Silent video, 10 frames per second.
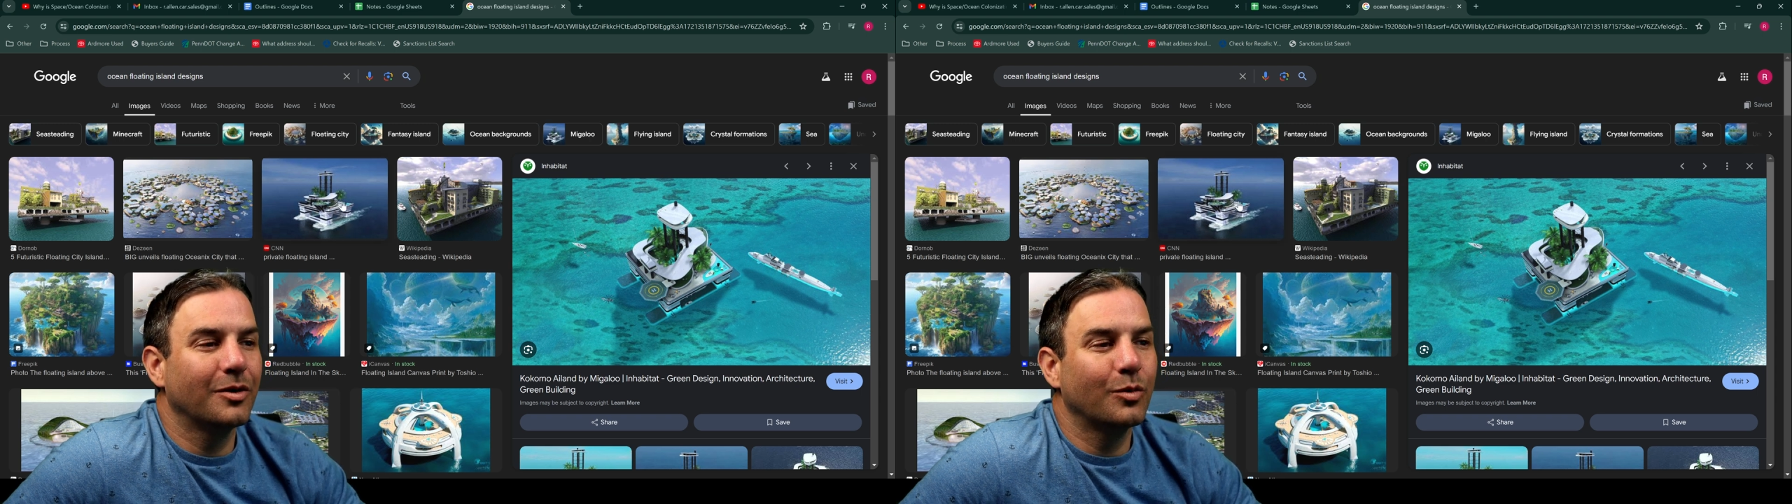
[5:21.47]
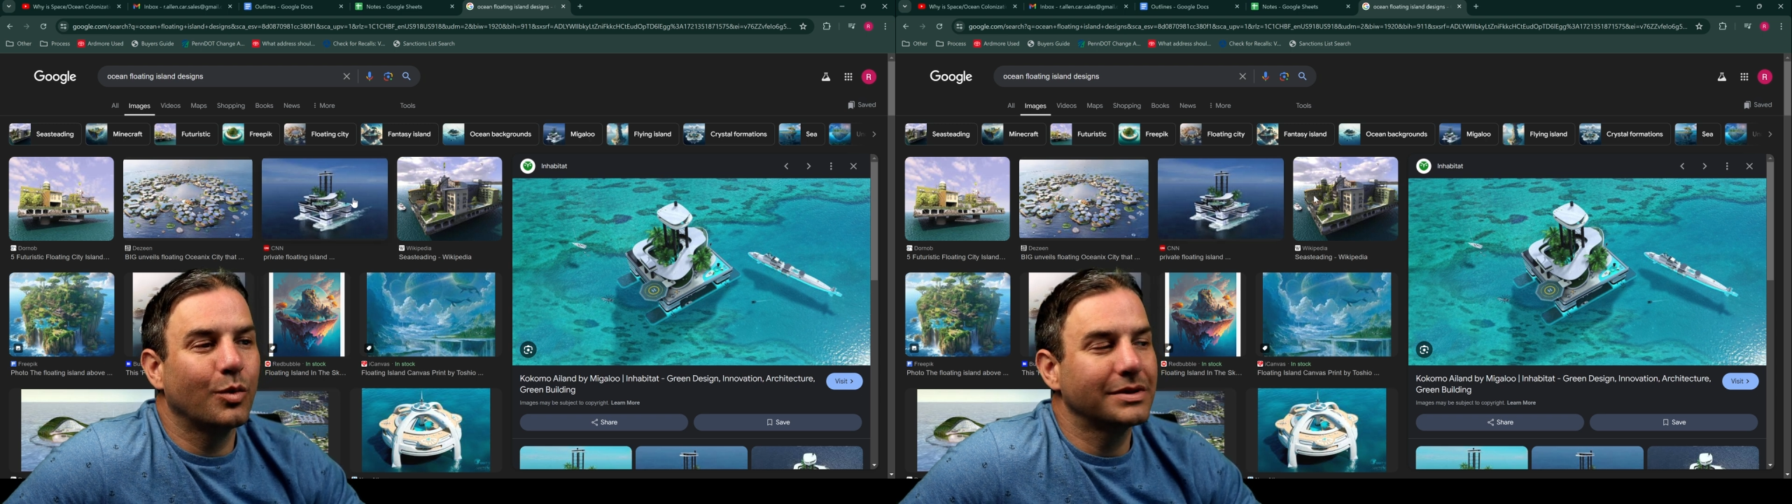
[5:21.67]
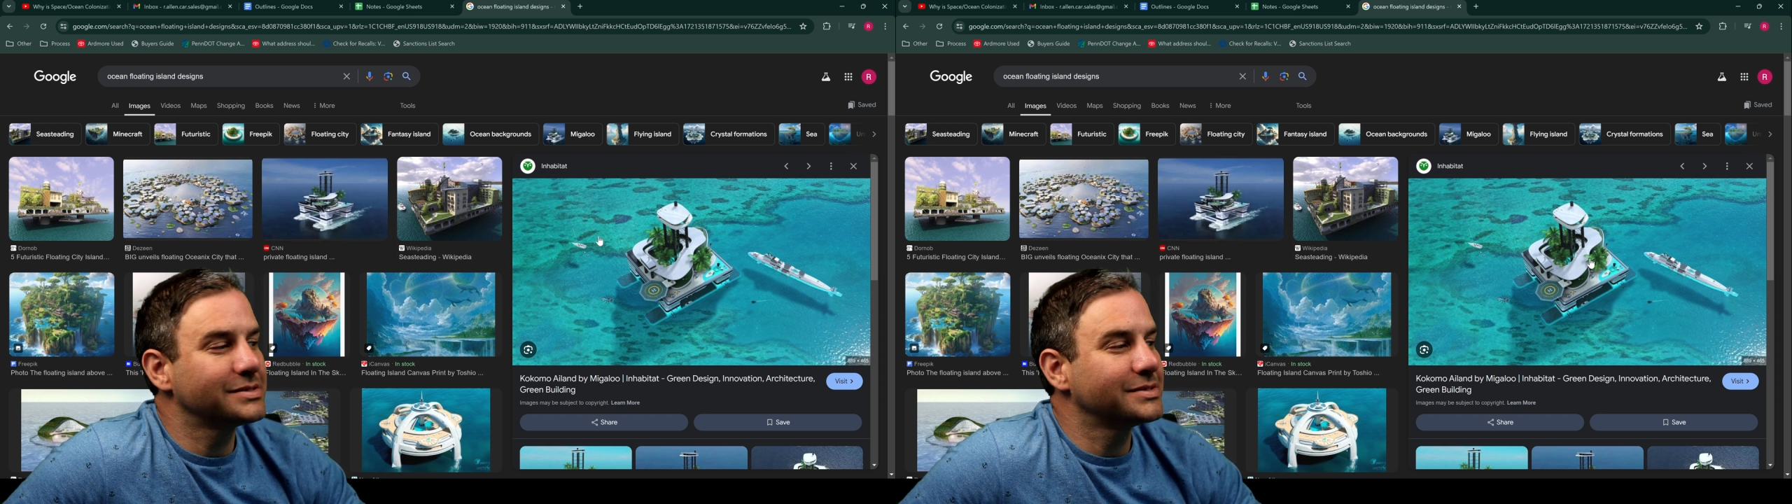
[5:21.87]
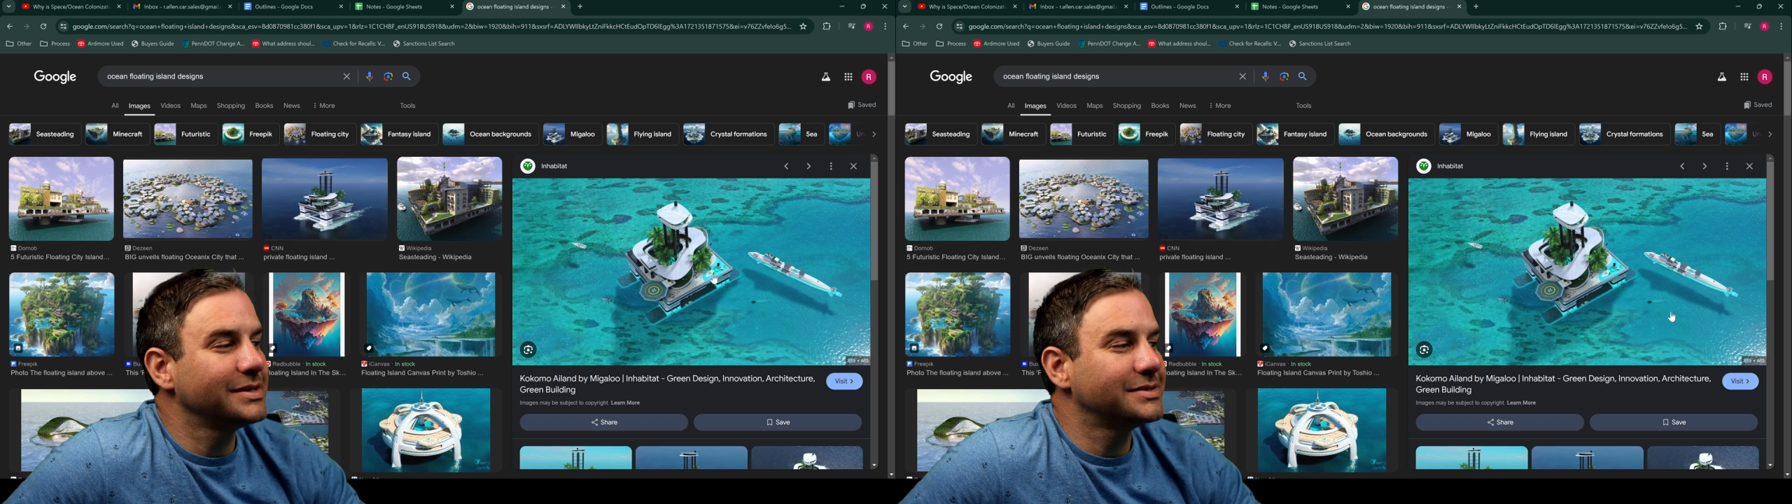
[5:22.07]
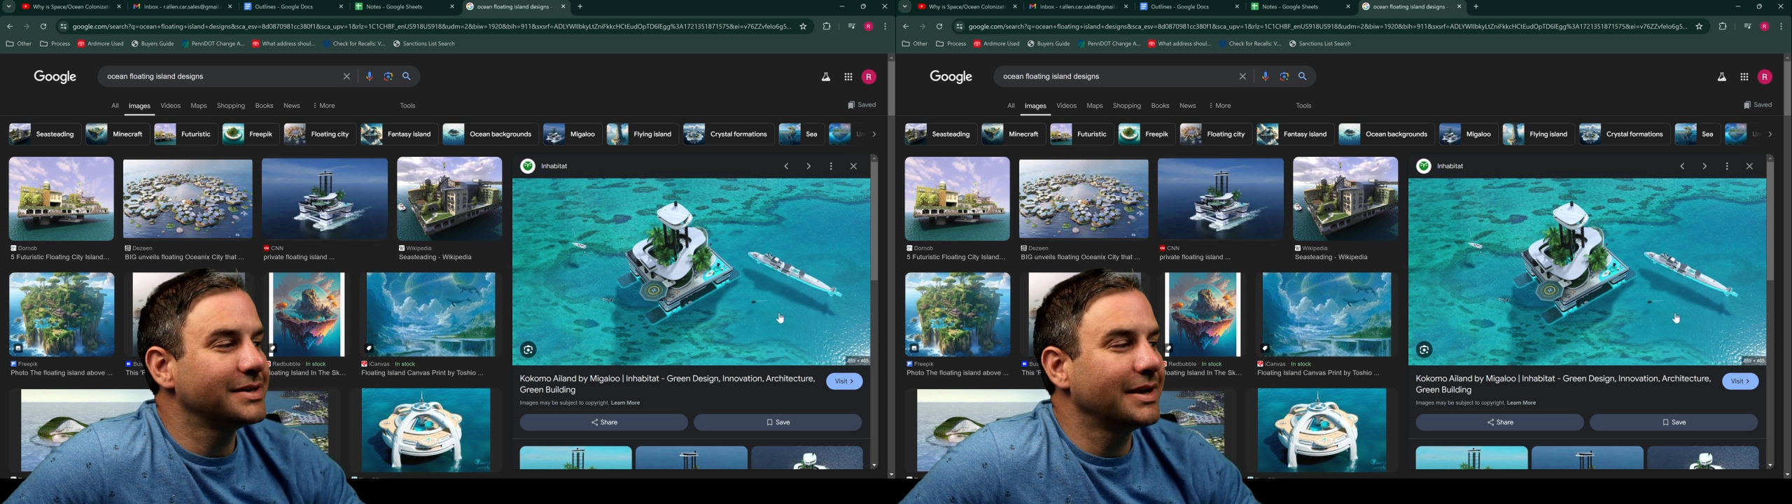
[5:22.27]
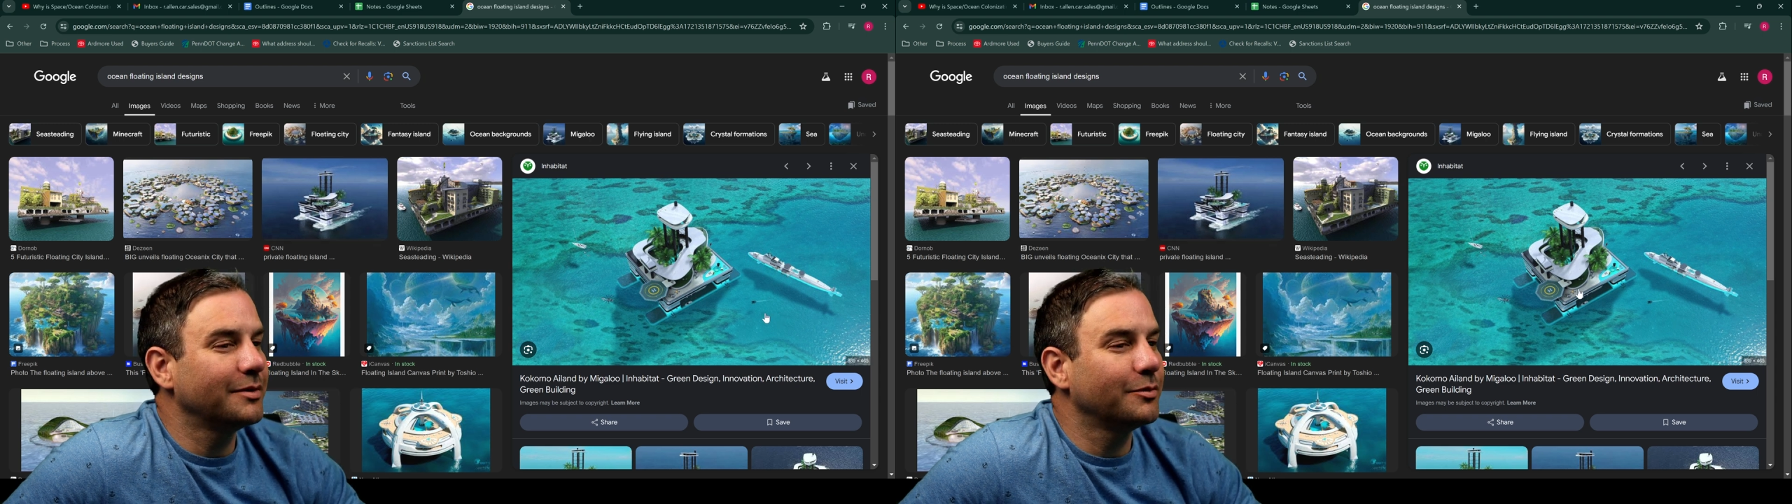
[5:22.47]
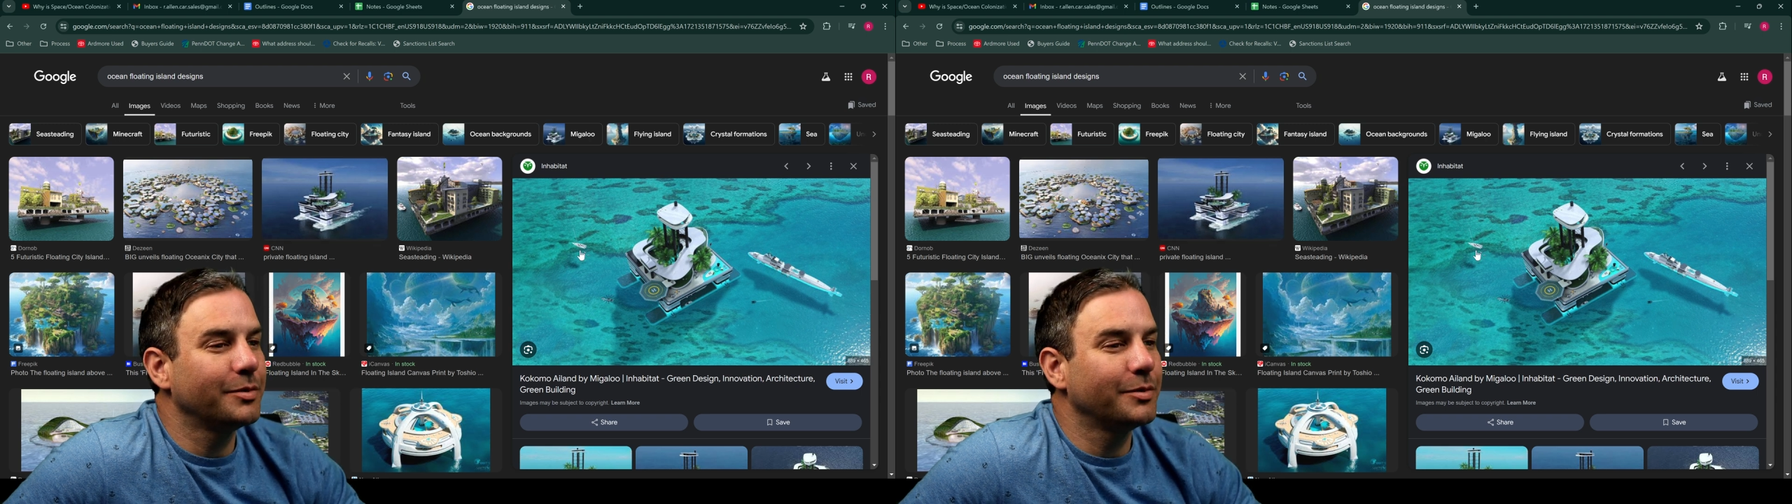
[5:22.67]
what sea state would